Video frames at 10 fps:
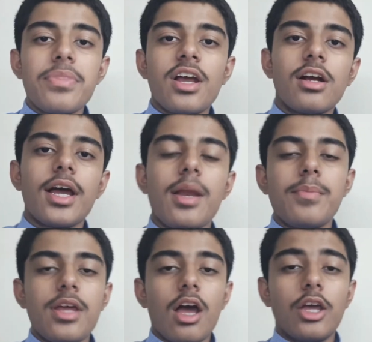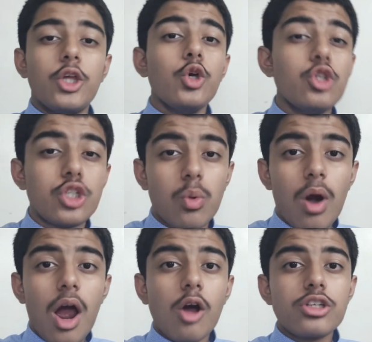there's gonna be a huge
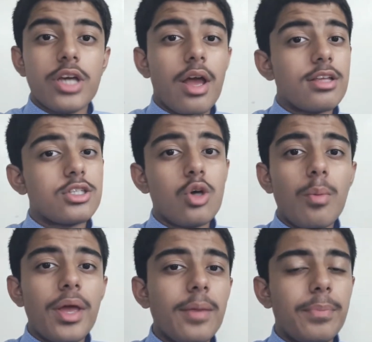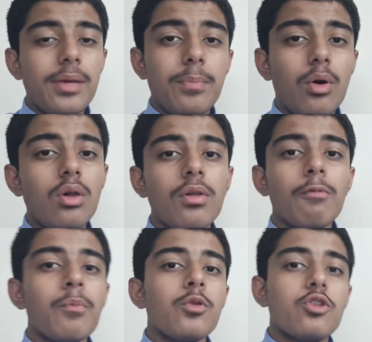crowd and so many people,
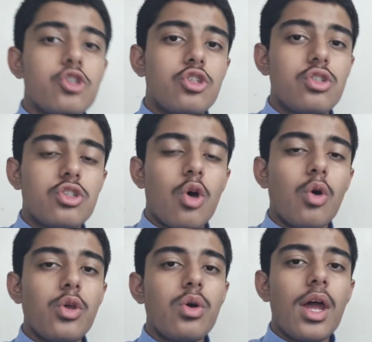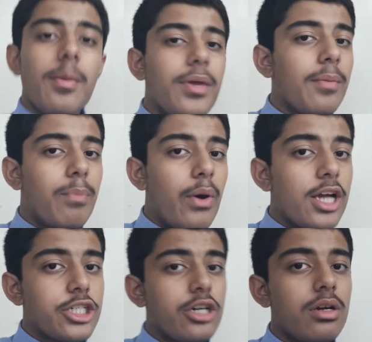so you're gonna be in
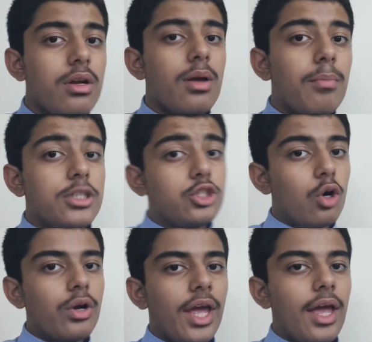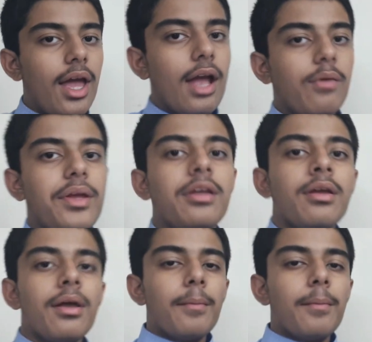pressure, but don't get angry.